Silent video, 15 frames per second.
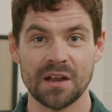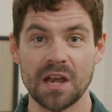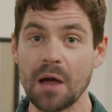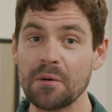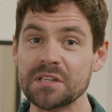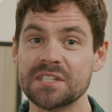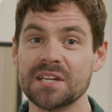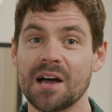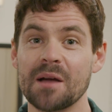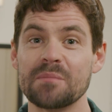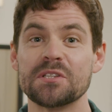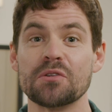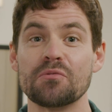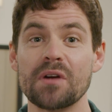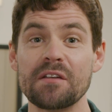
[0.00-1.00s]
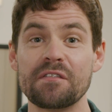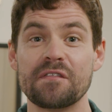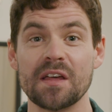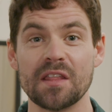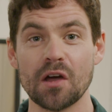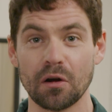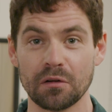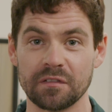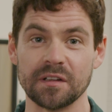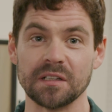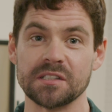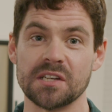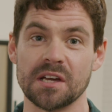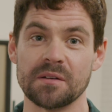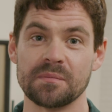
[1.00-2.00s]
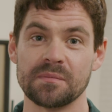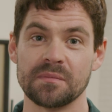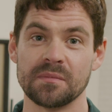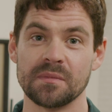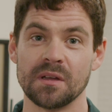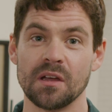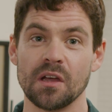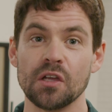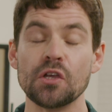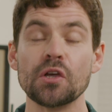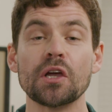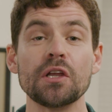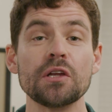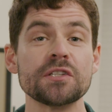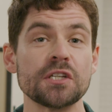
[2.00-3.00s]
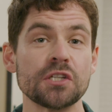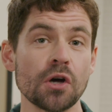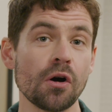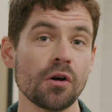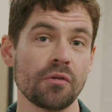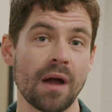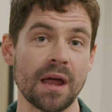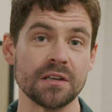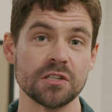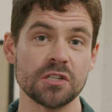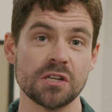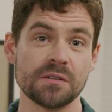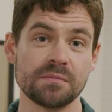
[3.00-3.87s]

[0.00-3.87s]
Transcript: Now it's time to refit the oil filter. You can use a torque wrench.